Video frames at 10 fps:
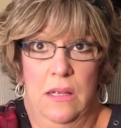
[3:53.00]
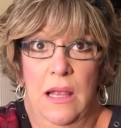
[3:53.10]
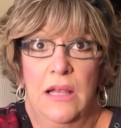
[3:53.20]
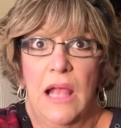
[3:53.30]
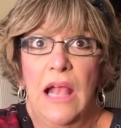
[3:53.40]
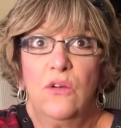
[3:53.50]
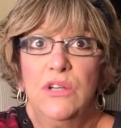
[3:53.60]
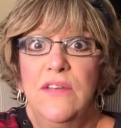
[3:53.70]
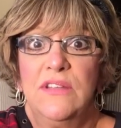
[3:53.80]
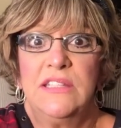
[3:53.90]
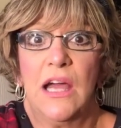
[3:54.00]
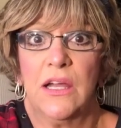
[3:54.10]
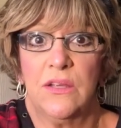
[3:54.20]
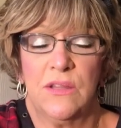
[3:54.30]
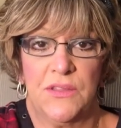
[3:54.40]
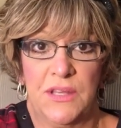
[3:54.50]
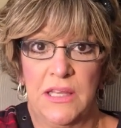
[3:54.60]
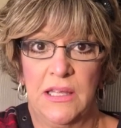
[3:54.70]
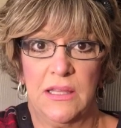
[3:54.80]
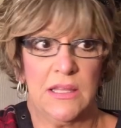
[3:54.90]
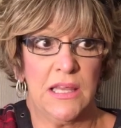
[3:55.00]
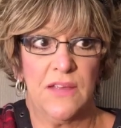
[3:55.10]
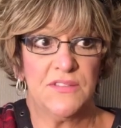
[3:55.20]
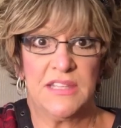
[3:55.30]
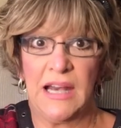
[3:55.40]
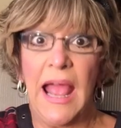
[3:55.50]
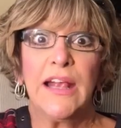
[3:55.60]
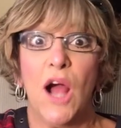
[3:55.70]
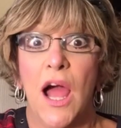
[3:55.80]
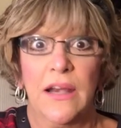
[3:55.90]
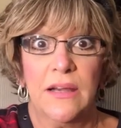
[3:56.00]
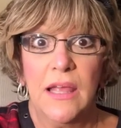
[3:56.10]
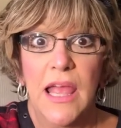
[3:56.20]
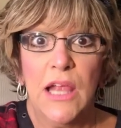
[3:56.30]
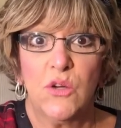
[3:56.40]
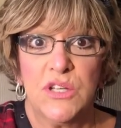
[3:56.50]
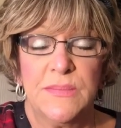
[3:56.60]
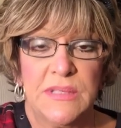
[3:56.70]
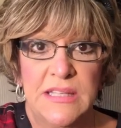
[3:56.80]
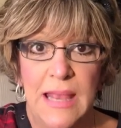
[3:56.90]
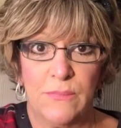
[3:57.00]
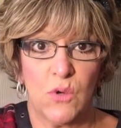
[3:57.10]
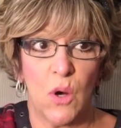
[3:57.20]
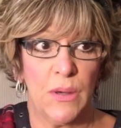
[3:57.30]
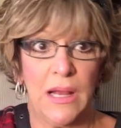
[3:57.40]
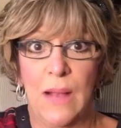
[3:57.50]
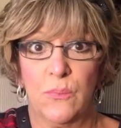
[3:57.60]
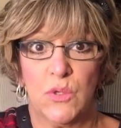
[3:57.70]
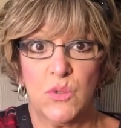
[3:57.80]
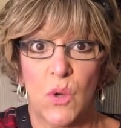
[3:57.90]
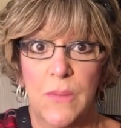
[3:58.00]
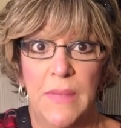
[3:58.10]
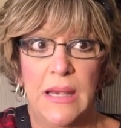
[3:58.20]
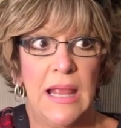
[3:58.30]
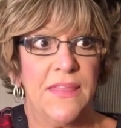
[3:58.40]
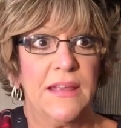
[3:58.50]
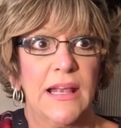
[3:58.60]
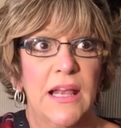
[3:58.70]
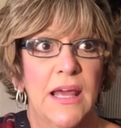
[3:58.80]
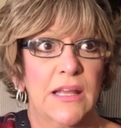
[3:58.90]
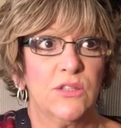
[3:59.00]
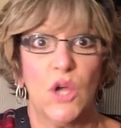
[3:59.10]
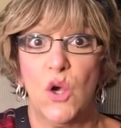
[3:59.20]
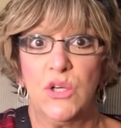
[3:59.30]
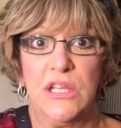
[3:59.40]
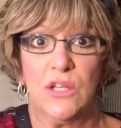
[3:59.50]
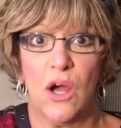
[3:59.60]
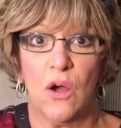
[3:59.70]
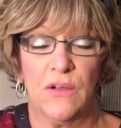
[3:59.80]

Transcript: I, I couldn't even tell you that the, the gifts that I got at Christmas time growing up, which weren't many, I think I got a Toni doll.